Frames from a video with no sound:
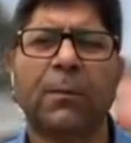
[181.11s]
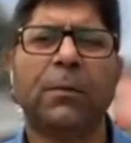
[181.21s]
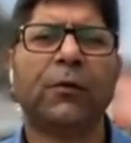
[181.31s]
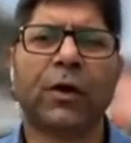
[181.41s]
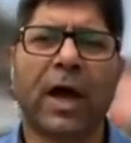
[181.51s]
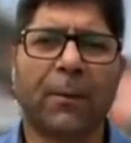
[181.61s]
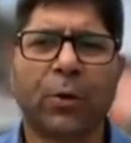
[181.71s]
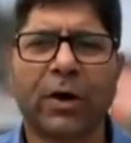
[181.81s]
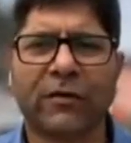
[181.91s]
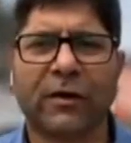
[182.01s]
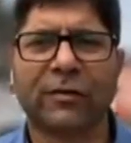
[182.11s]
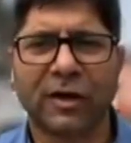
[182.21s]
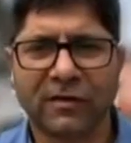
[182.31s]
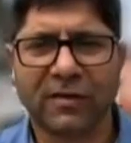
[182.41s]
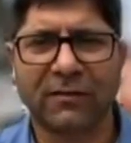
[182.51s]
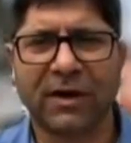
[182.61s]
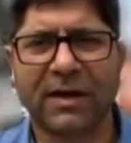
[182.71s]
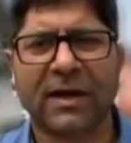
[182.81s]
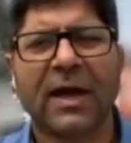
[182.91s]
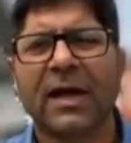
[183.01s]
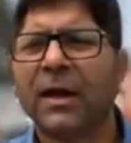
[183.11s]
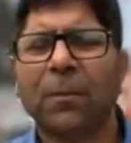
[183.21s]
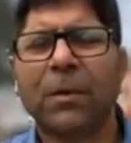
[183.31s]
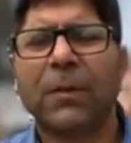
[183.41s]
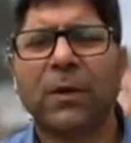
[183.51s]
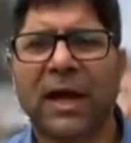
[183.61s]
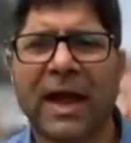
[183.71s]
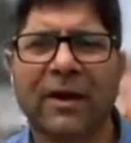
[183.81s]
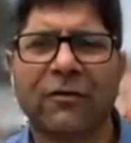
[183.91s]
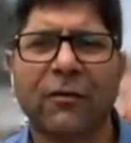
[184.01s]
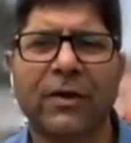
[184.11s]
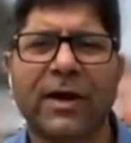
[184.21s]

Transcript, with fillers: before abrogation of 370. Now, people are actually